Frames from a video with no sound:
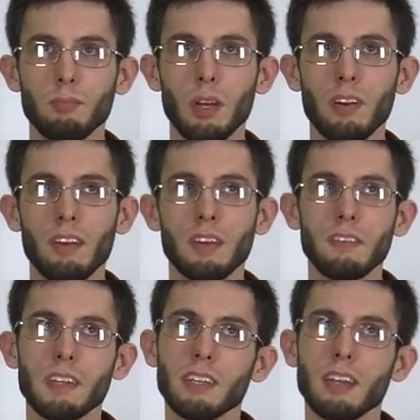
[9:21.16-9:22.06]
we don't have
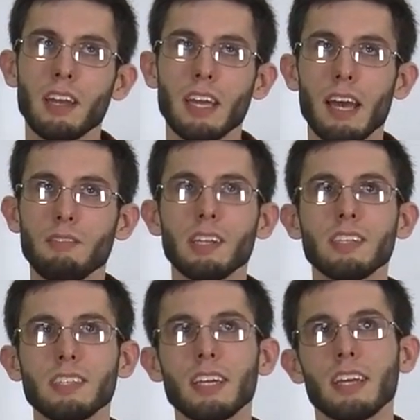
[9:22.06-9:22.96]
any
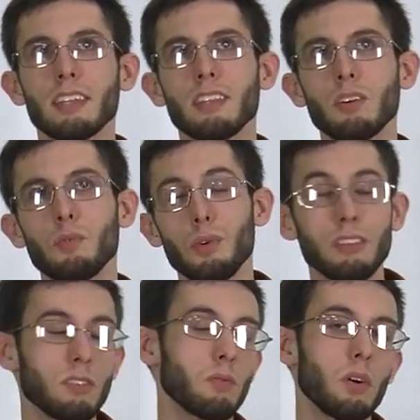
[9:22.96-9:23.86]
evidence saying that there
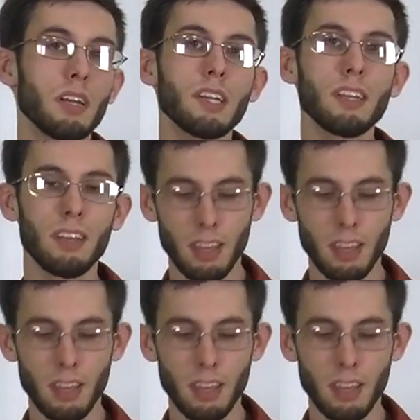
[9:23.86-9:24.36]
wasn't one.